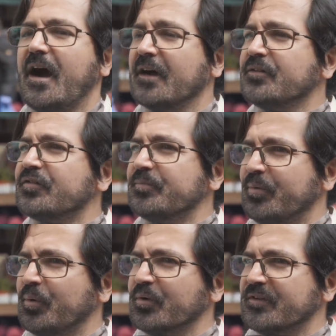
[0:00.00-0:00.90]
I
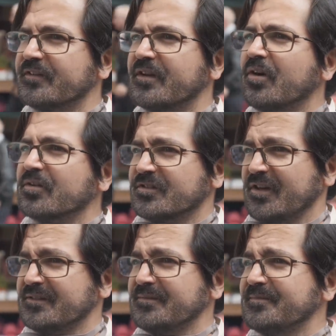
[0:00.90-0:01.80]
support the
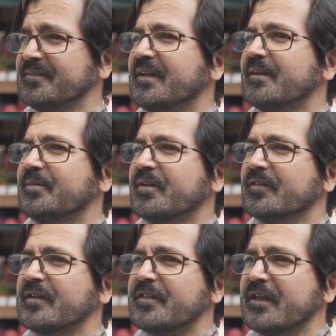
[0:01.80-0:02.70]
lockdown
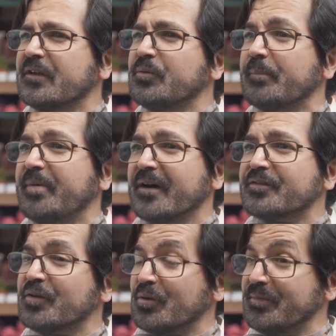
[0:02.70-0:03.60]
because I think we are part
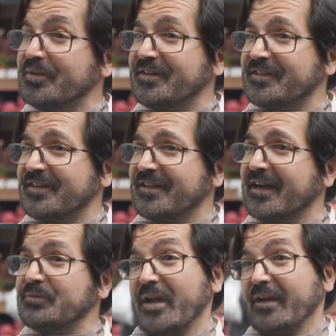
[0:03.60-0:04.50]
of a community
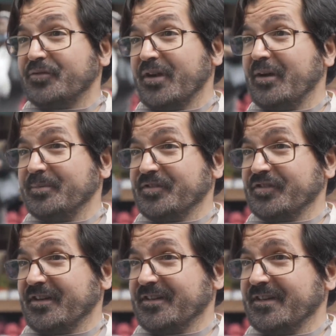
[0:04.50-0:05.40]
and we have to help each
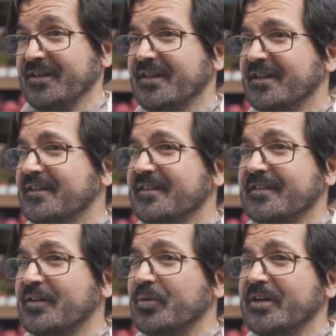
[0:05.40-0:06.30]
other. This
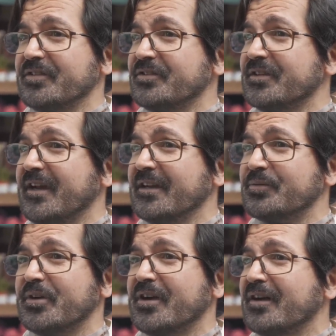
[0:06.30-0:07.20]
is the way to do
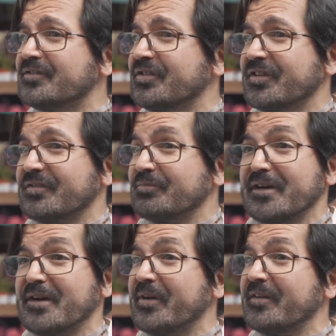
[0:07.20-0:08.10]
that. We can't just
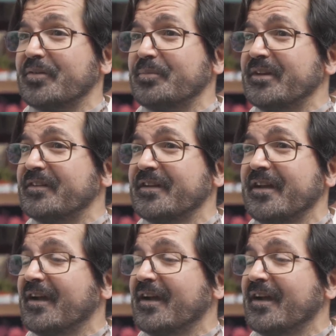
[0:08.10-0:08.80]
run away from it.